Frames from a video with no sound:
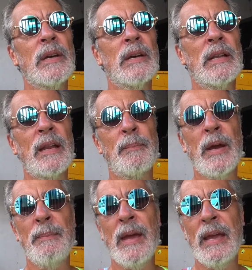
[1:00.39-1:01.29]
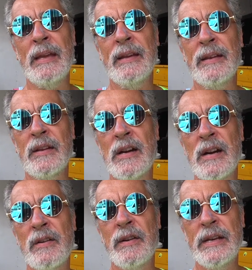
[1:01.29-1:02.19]
lot of pipe hanging and
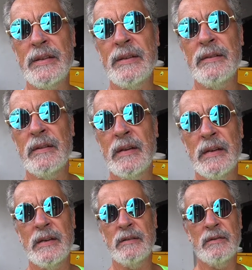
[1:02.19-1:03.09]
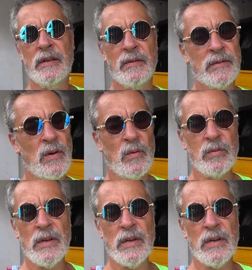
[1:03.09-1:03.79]
concrete. You know, it was old